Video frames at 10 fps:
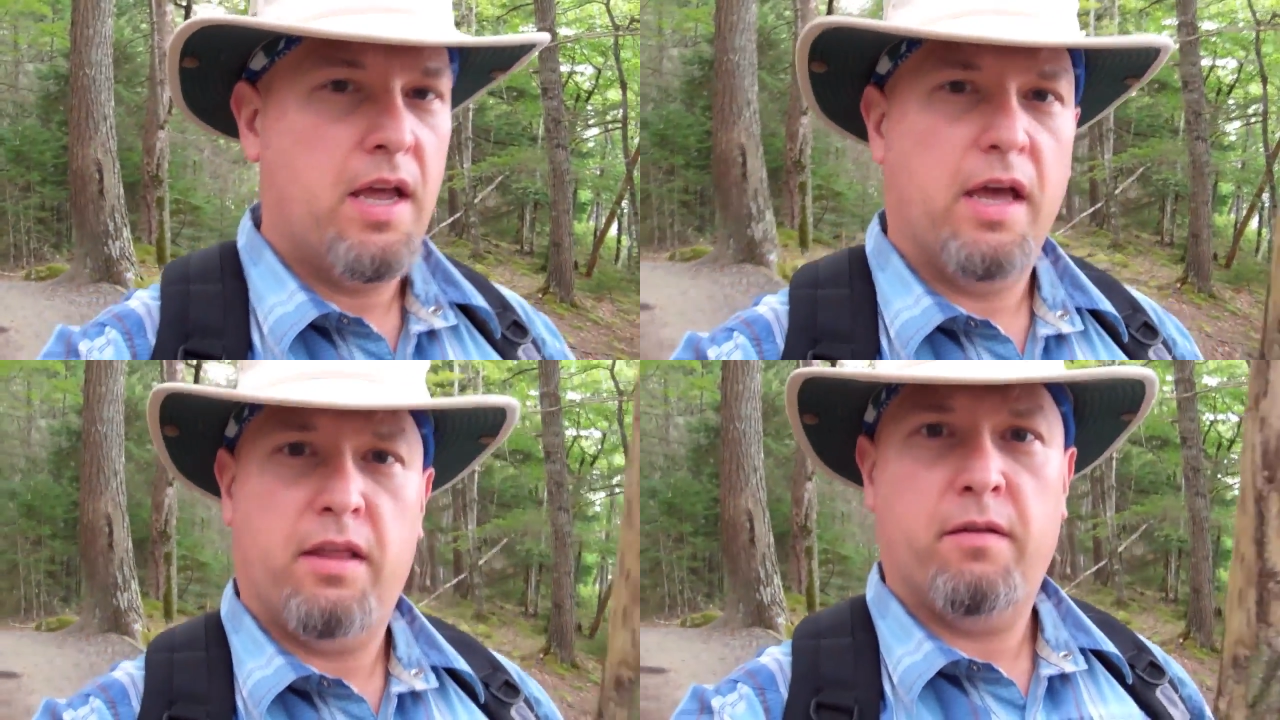
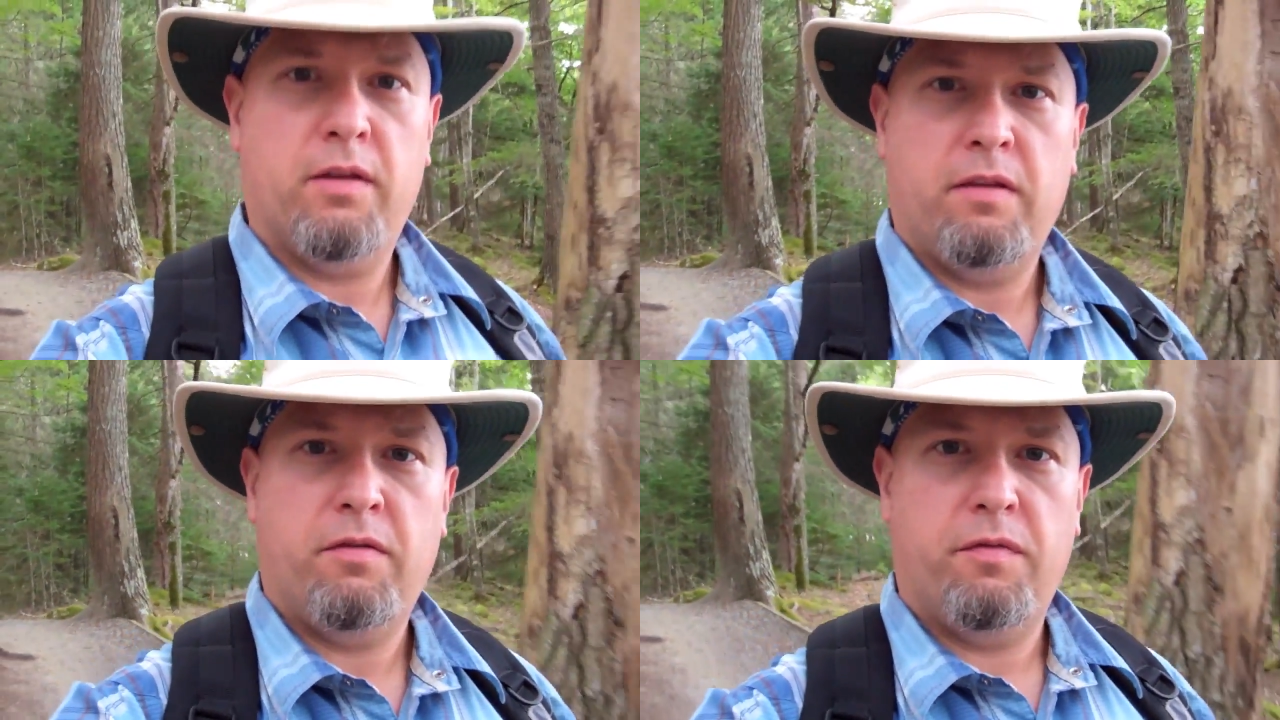And then
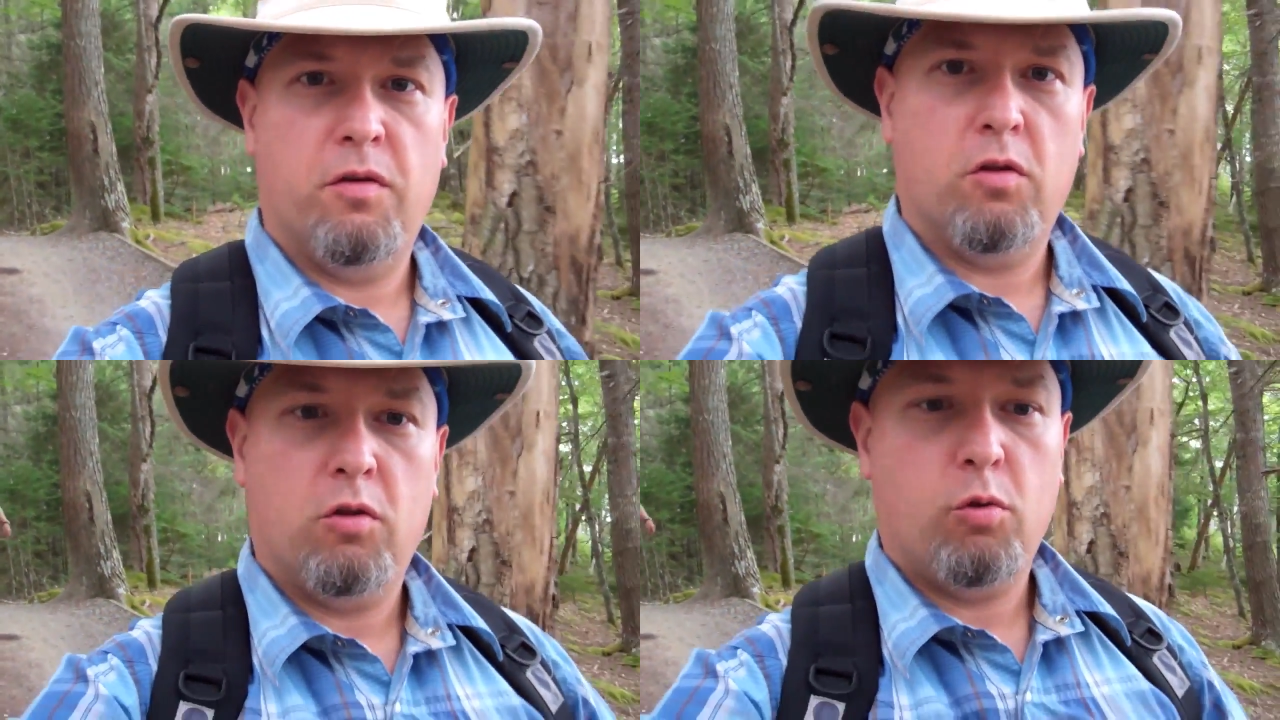if you
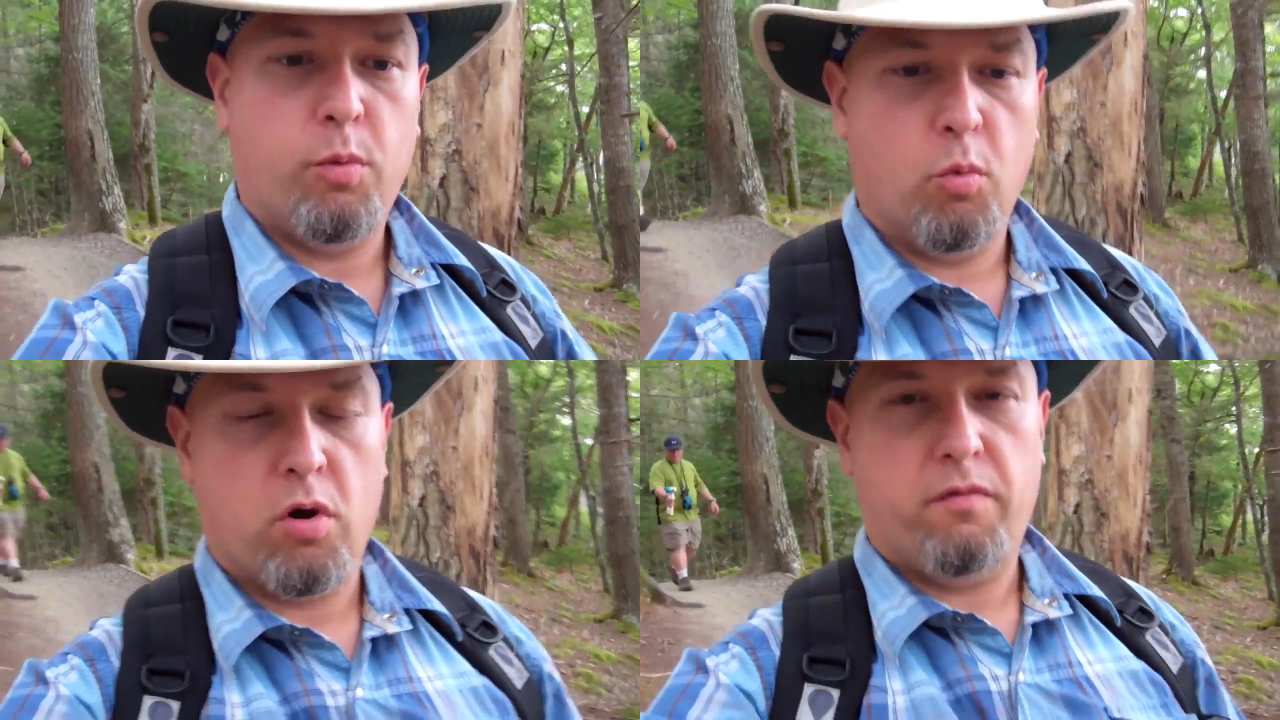feel a little
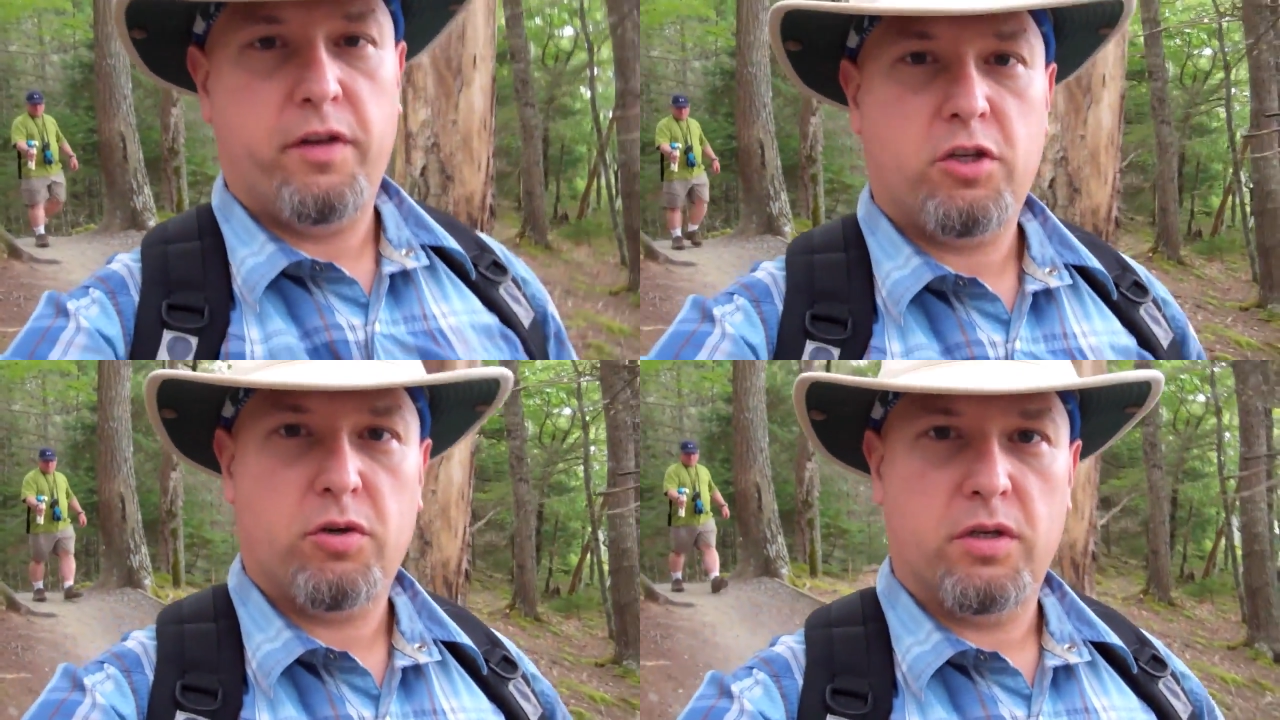bit more
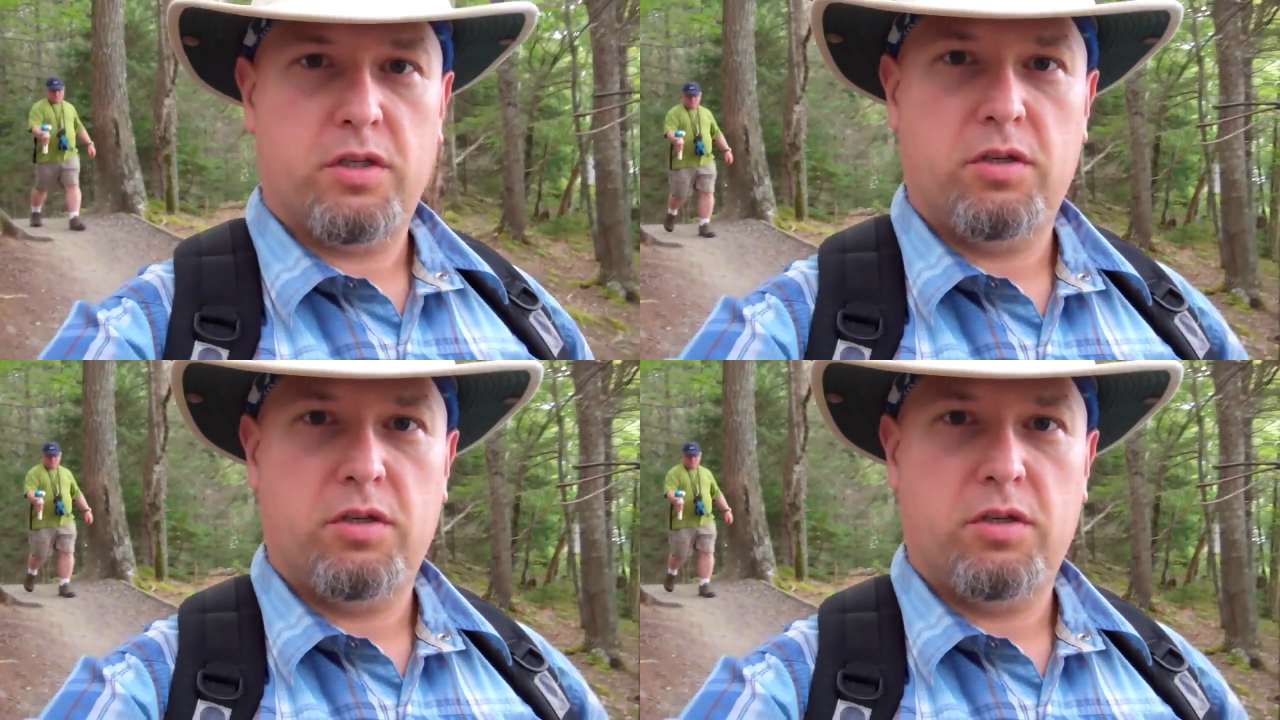adventurous,